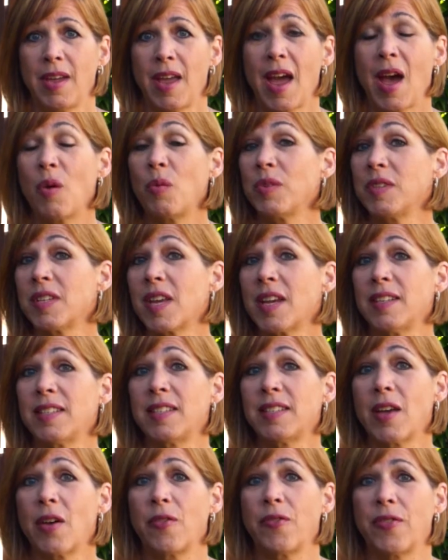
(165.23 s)
How was I
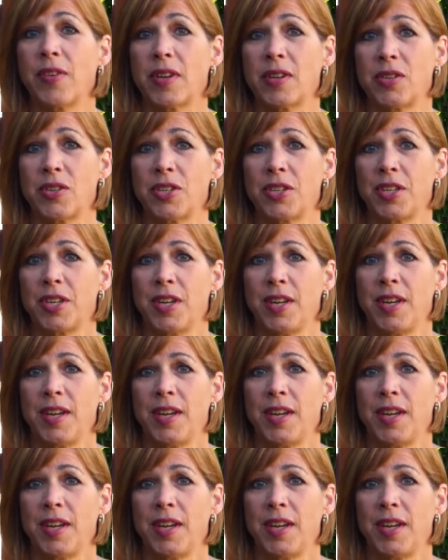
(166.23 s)
selfish?